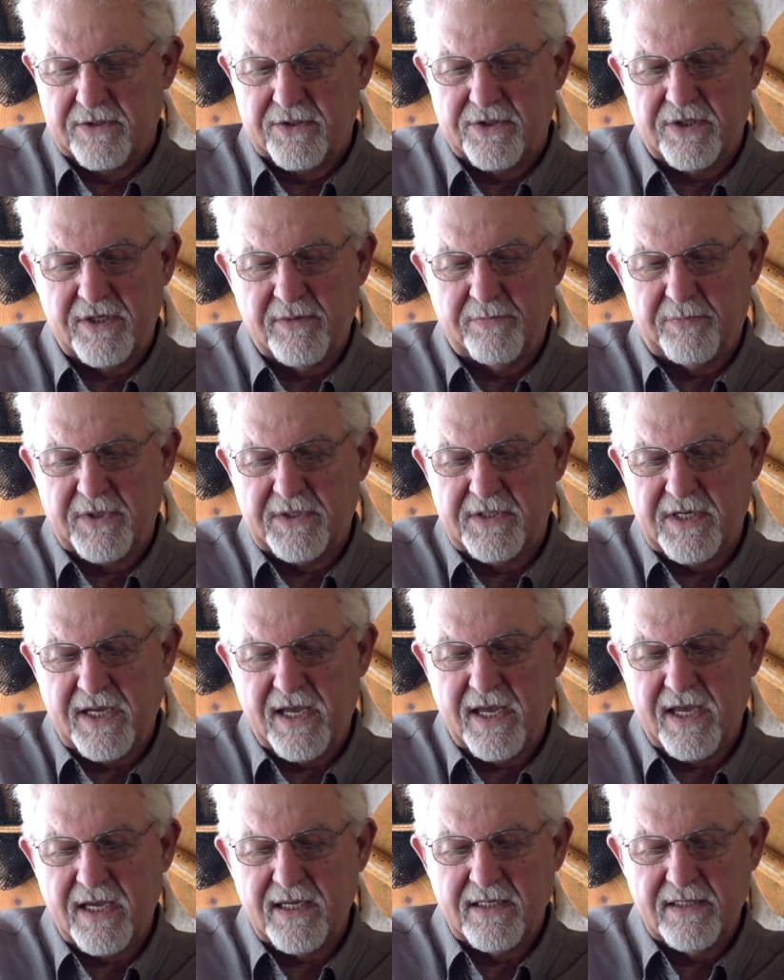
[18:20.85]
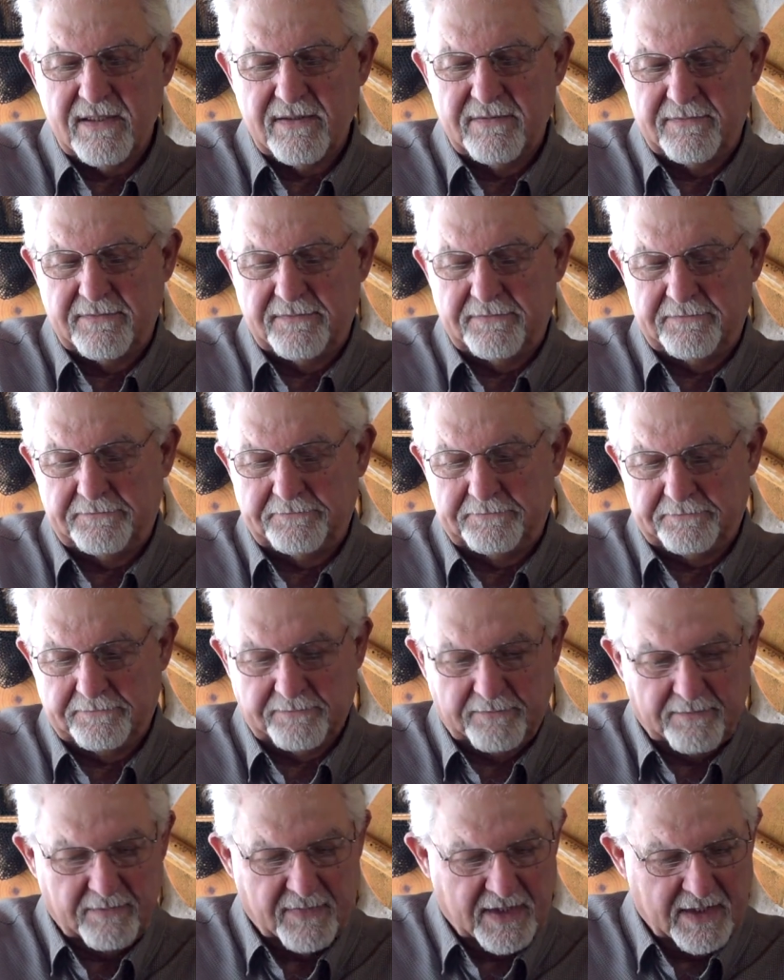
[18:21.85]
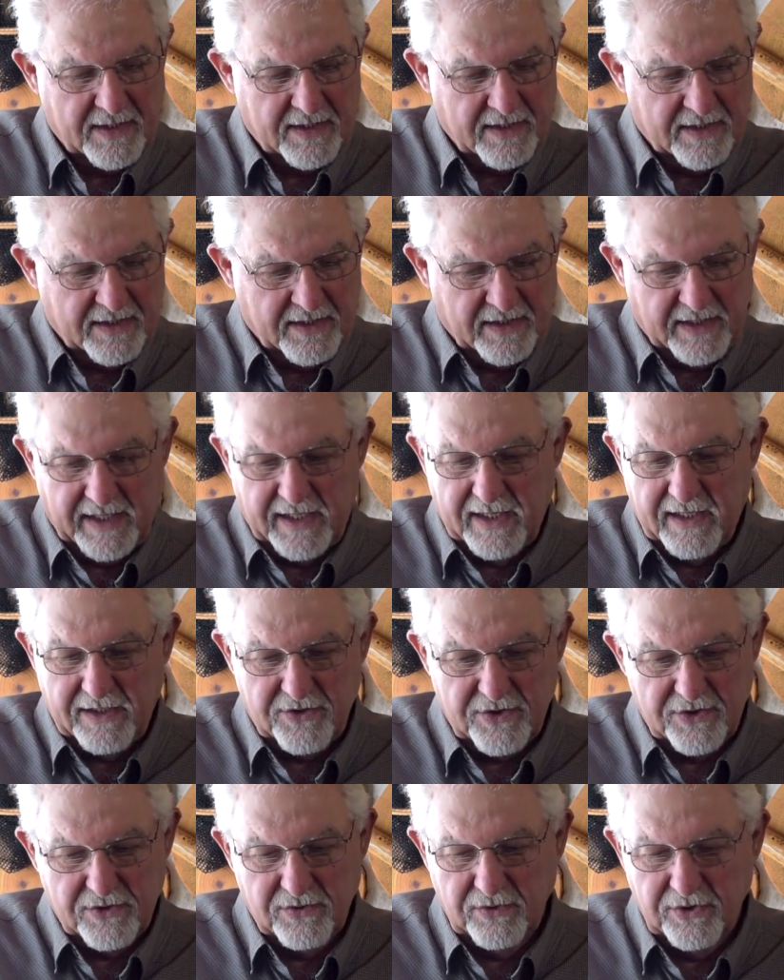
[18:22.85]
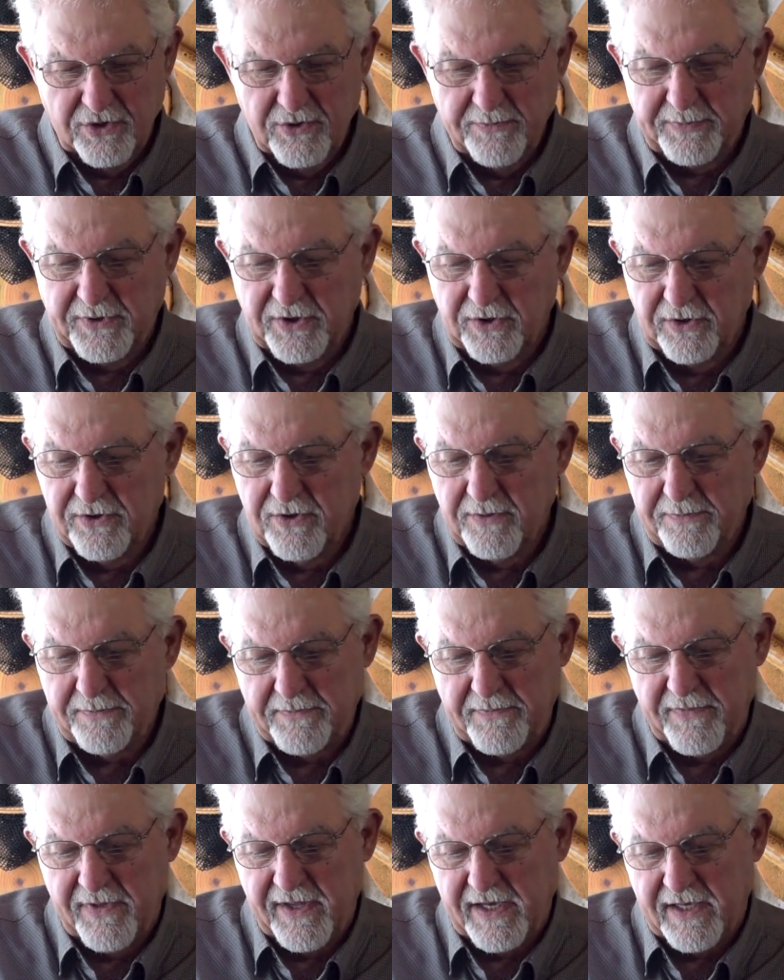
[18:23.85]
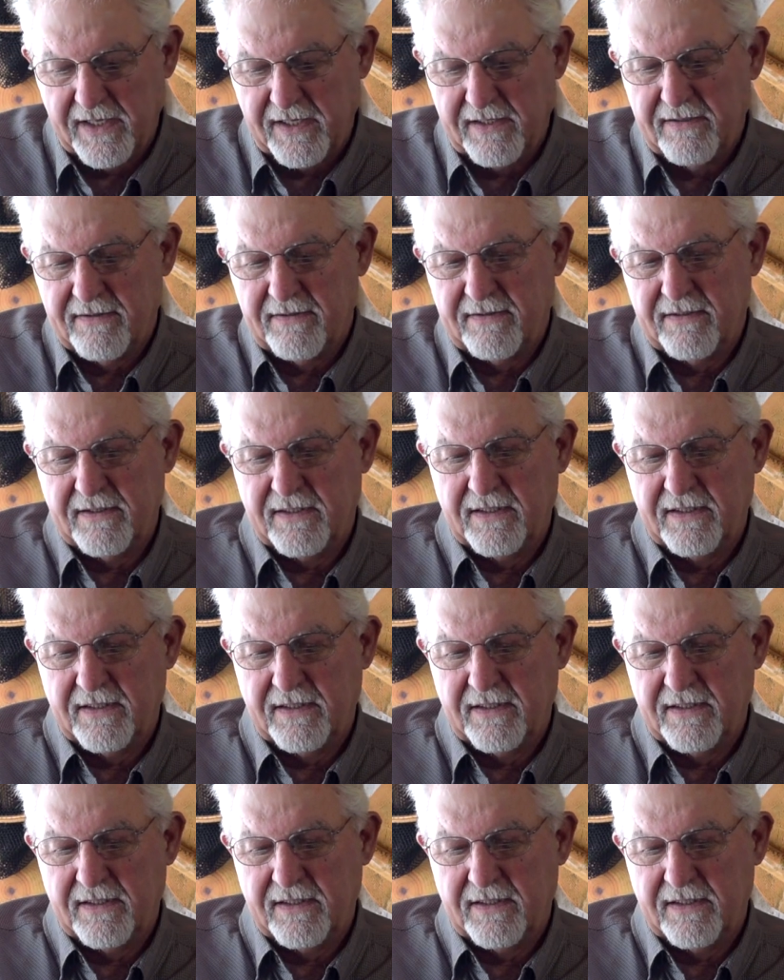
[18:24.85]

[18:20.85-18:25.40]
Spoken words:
Snip the tag, and you loop to loop then